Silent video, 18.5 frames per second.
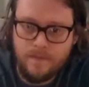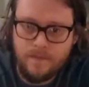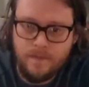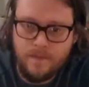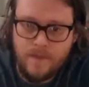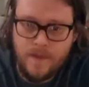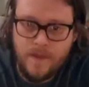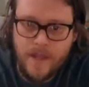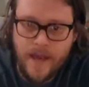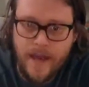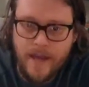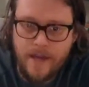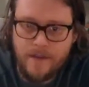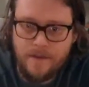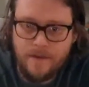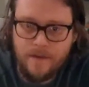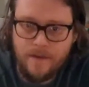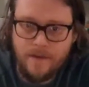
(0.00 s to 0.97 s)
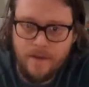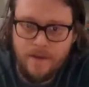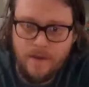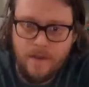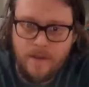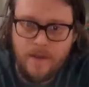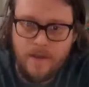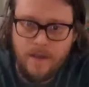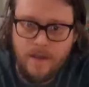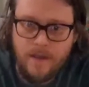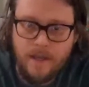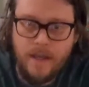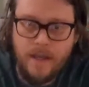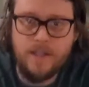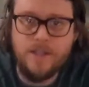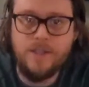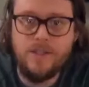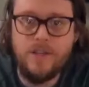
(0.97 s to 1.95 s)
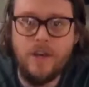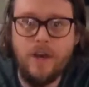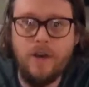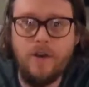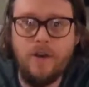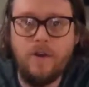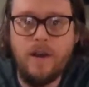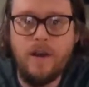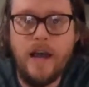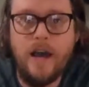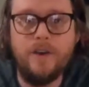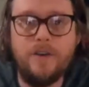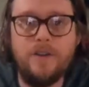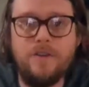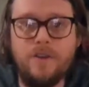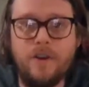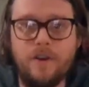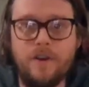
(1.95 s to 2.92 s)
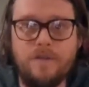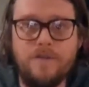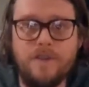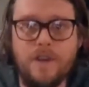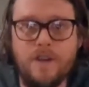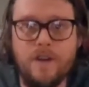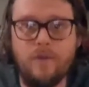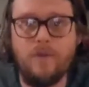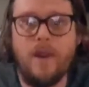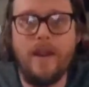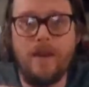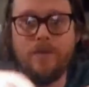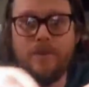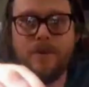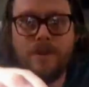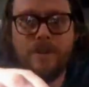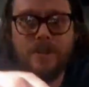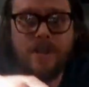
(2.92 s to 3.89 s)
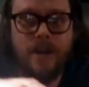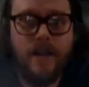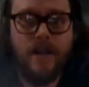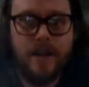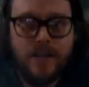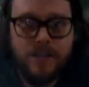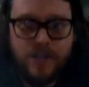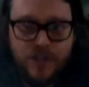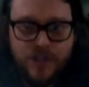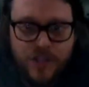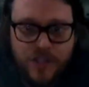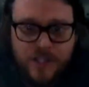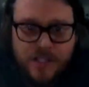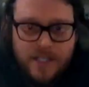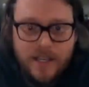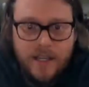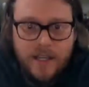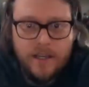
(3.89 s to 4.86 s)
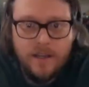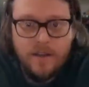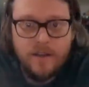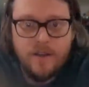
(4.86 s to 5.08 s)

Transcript: That. And so how you know you've done it right when you're done is you should see